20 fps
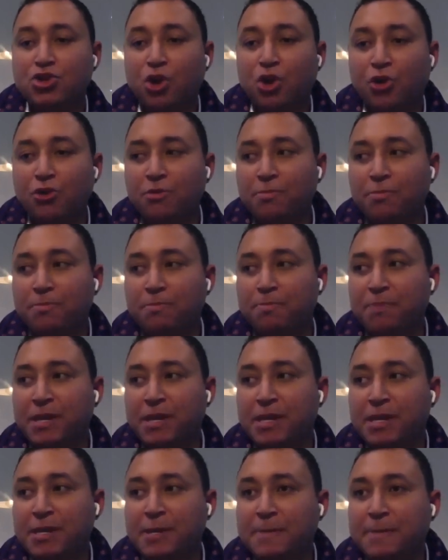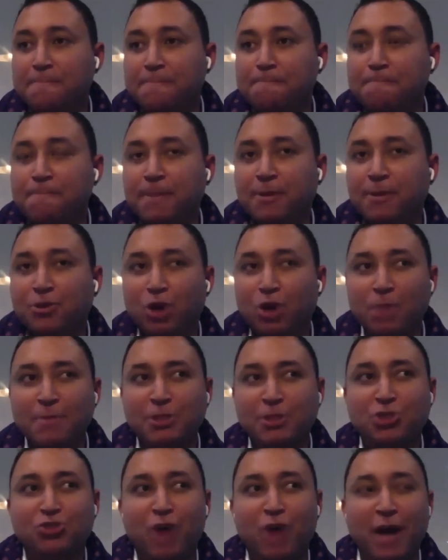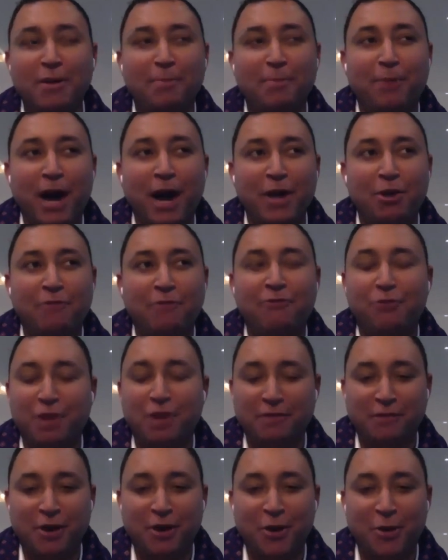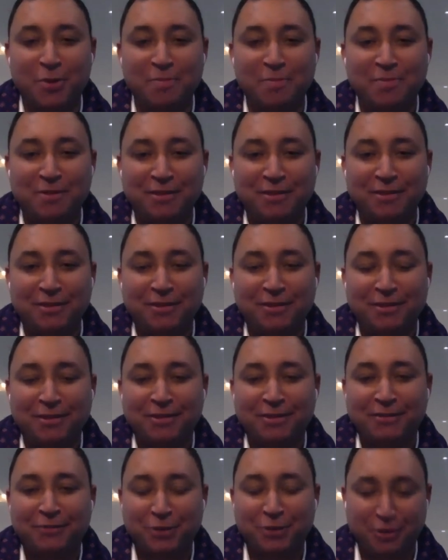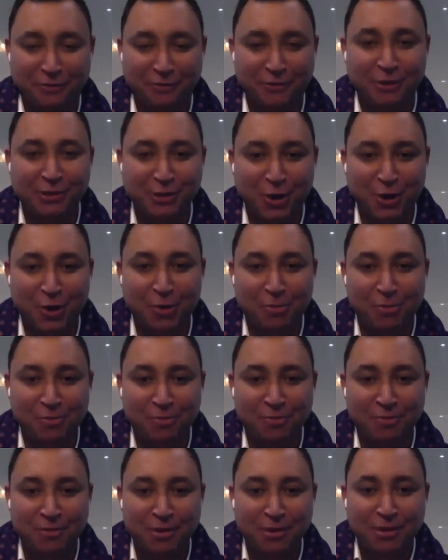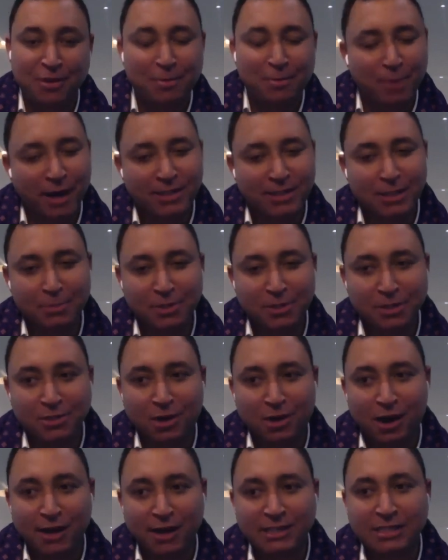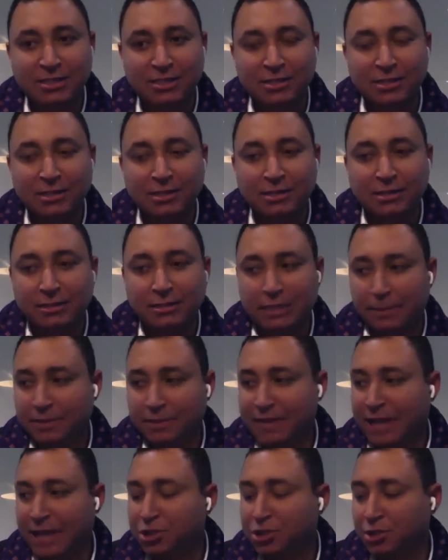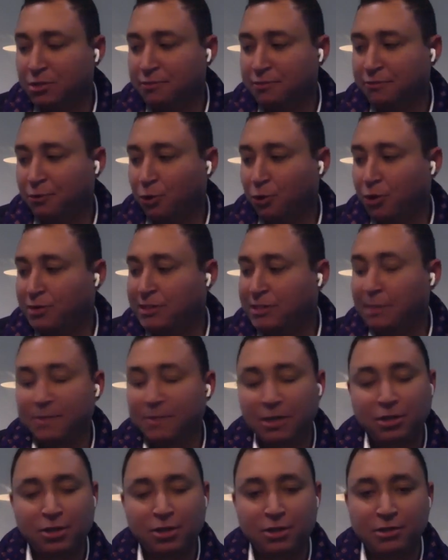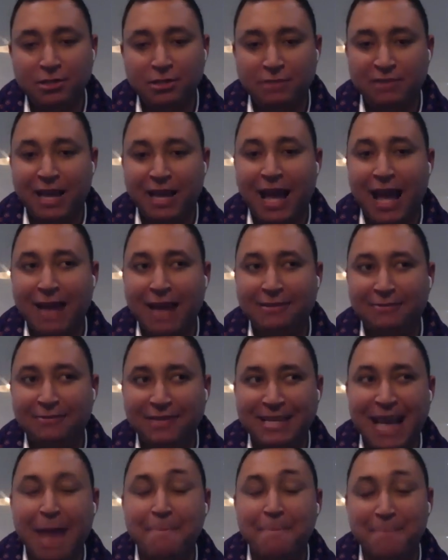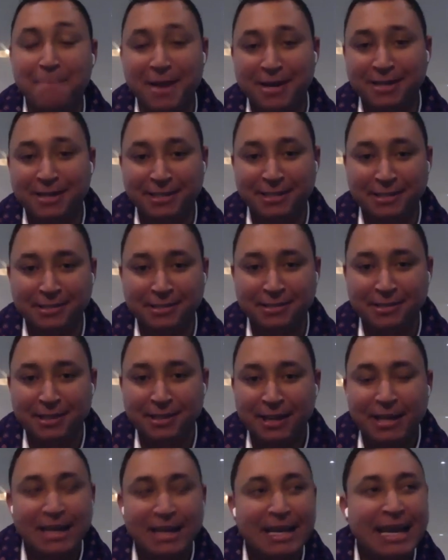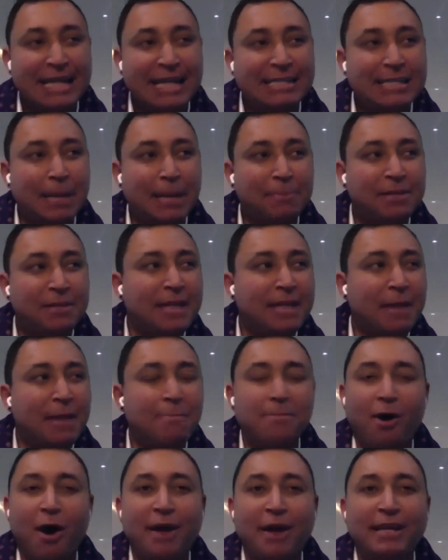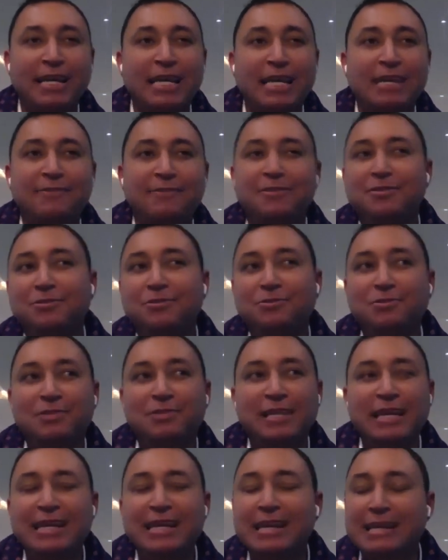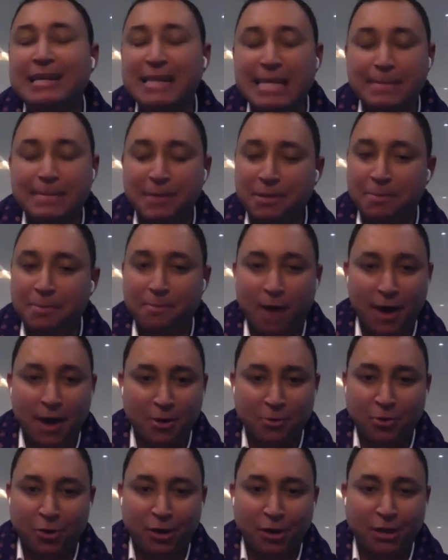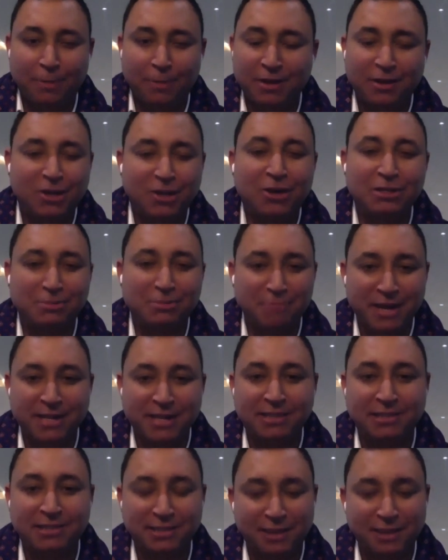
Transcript: don't be don't be trying to buy your forever home for your first yeah. home. Buy something something that you can afford, something close to the the amenities, and something that might even need a little bit of minor work, a bit of cosmetic